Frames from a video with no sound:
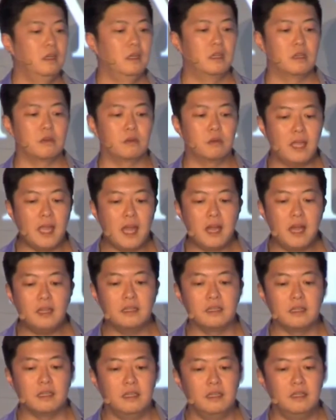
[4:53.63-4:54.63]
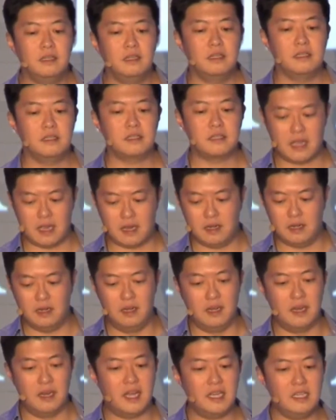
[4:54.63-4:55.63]
the reality is that
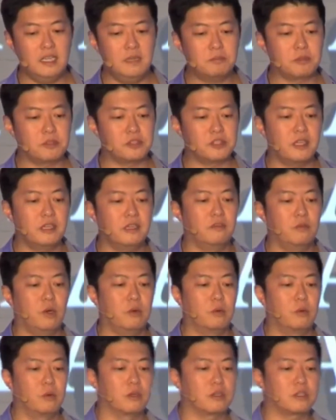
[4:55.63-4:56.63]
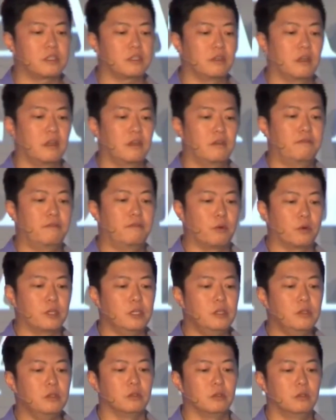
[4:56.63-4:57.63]
90% of what works for
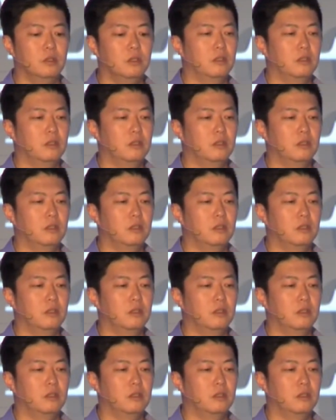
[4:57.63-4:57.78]
you